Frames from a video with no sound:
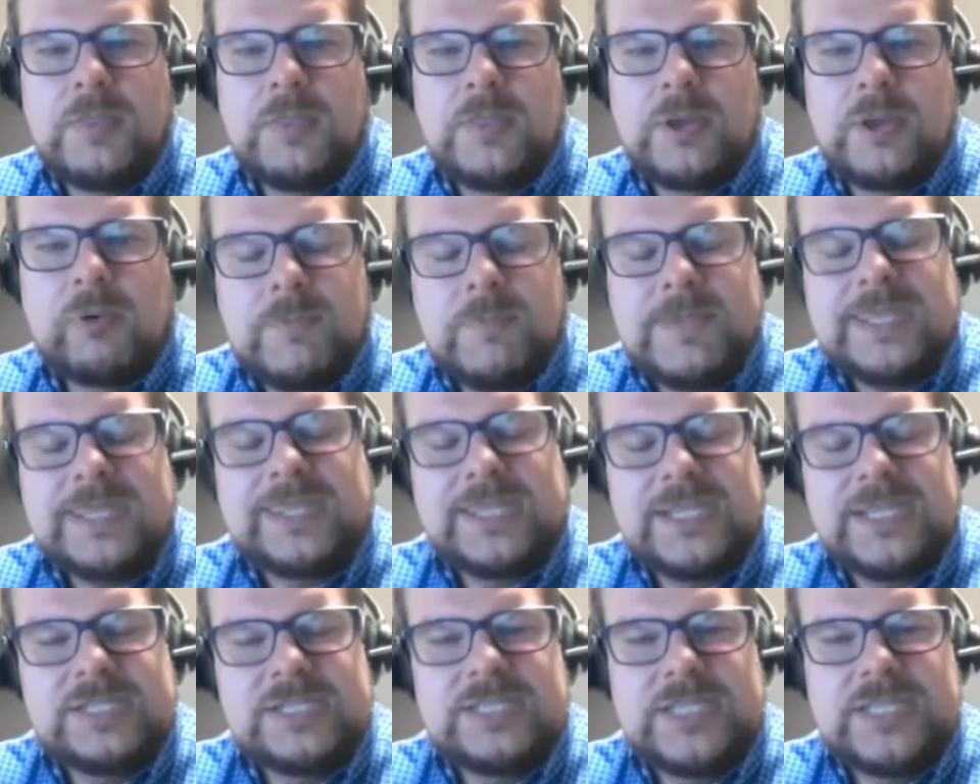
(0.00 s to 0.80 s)
There will be
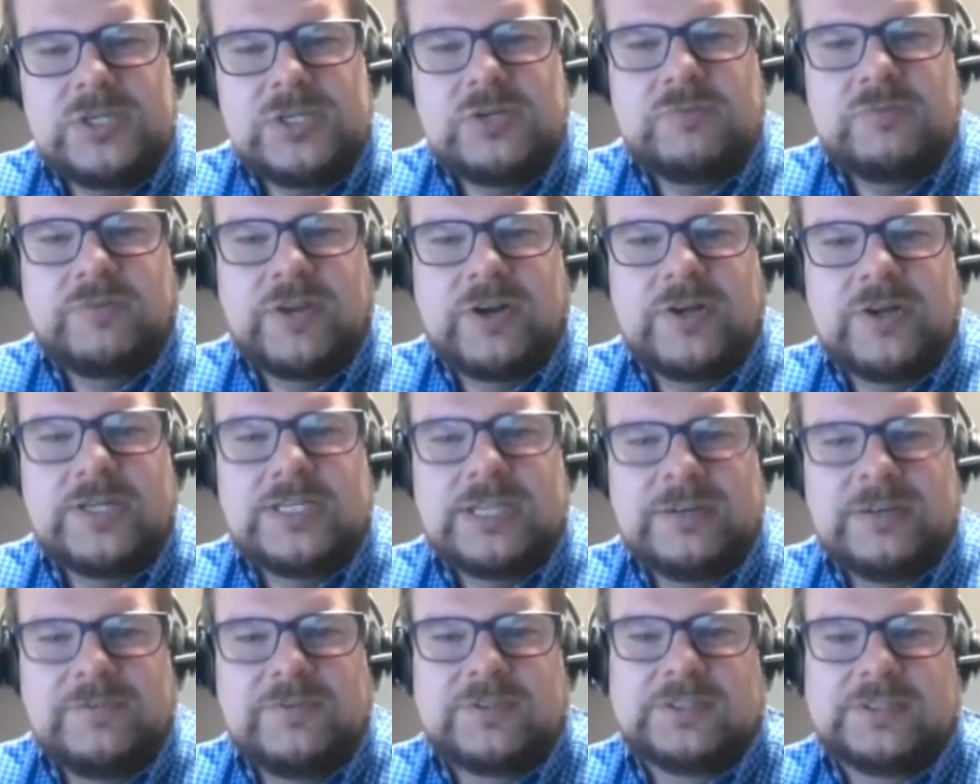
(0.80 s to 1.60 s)
things they do very
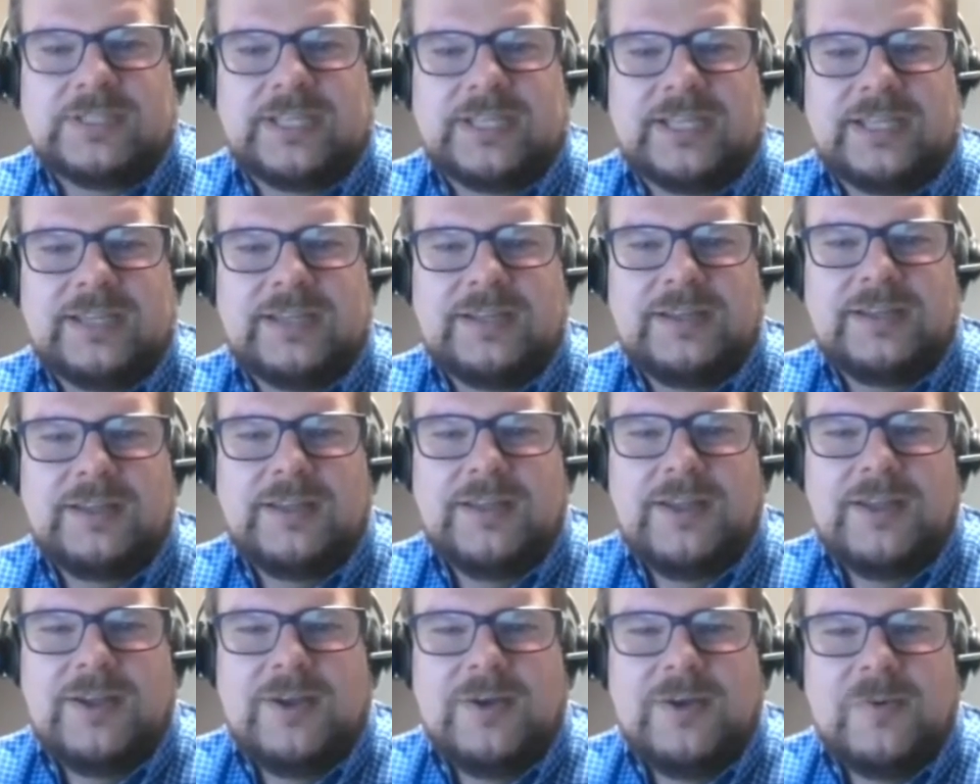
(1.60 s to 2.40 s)
differently.
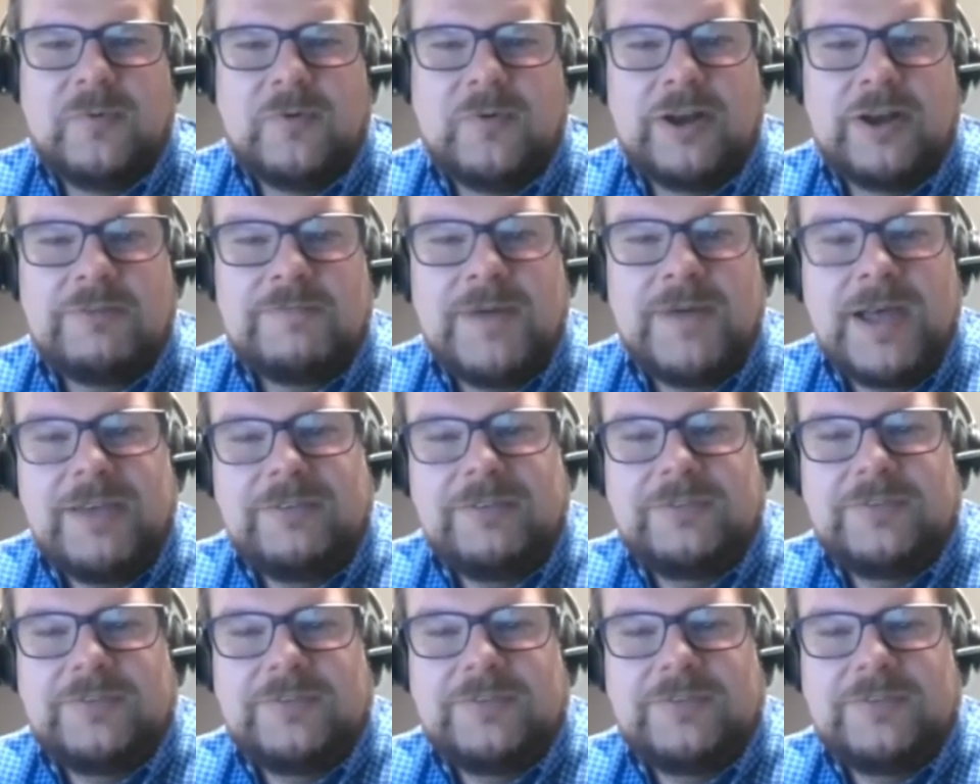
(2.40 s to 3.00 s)
One of my